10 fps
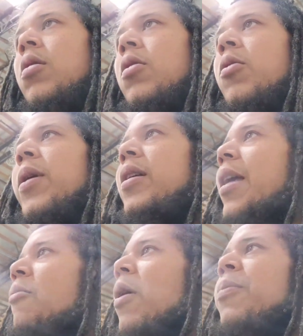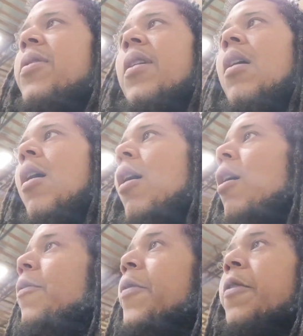You know what I mean? They represent
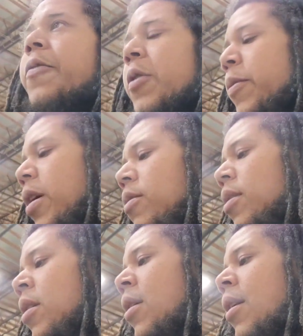hard for the females